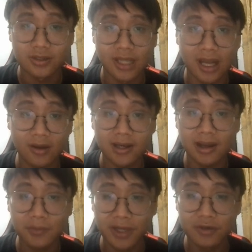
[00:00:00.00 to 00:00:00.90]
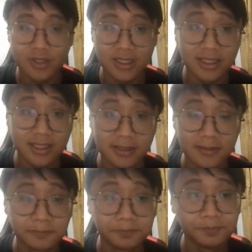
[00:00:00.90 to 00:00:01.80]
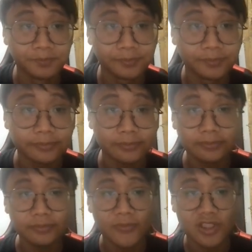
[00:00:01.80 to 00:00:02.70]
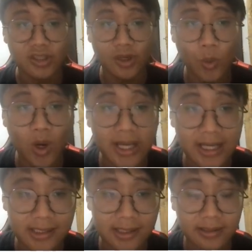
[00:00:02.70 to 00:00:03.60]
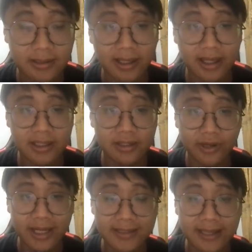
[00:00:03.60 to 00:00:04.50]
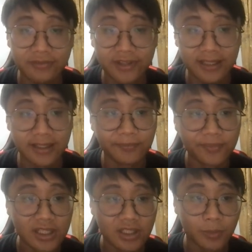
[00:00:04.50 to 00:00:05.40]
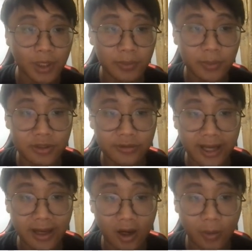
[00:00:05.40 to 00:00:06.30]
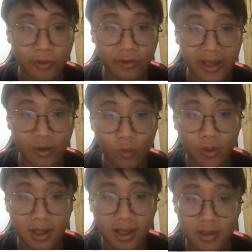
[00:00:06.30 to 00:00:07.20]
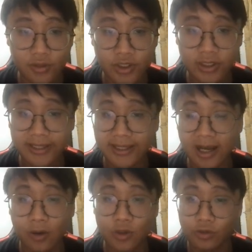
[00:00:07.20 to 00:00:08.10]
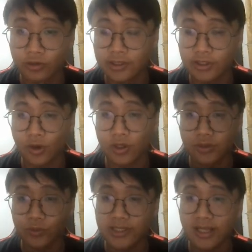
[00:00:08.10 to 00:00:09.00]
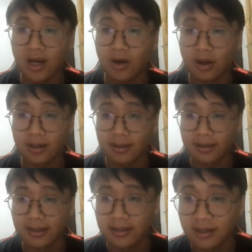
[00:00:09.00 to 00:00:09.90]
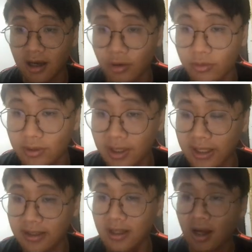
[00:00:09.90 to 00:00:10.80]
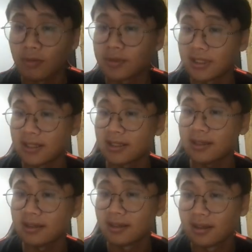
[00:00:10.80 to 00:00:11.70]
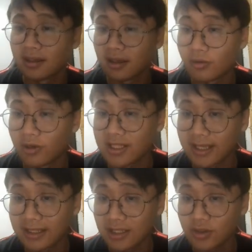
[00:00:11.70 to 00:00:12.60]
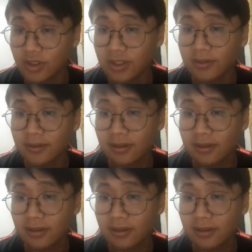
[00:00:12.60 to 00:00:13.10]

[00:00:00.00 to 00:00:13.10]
now come back to here. So what is thread safety? So multiple thread operate share data or resource without encountering race condition,